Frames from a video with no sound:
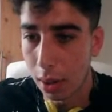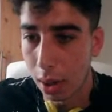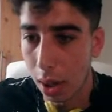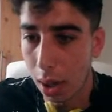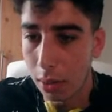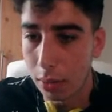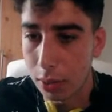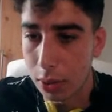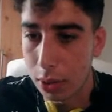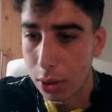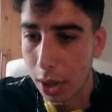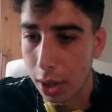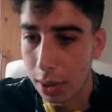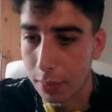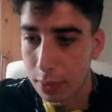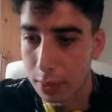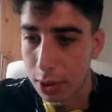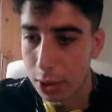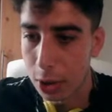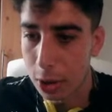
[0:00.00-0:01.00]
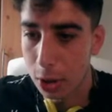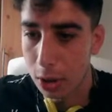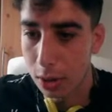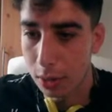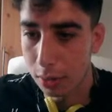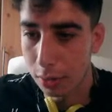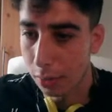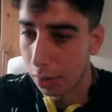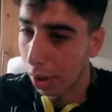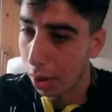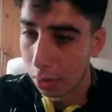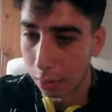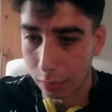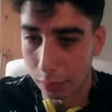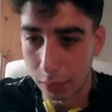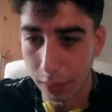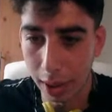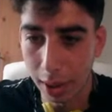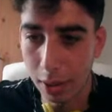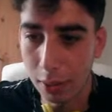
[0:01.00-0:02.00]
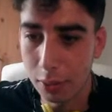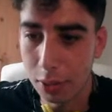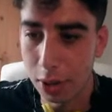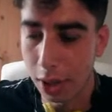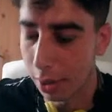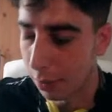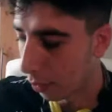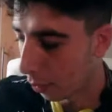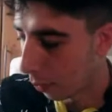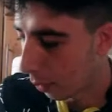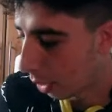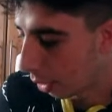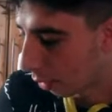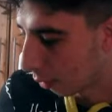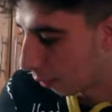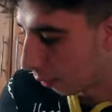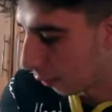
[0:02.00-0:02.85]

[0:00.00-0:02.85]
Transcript: Oh, James. Oh, hello, James. Welcome.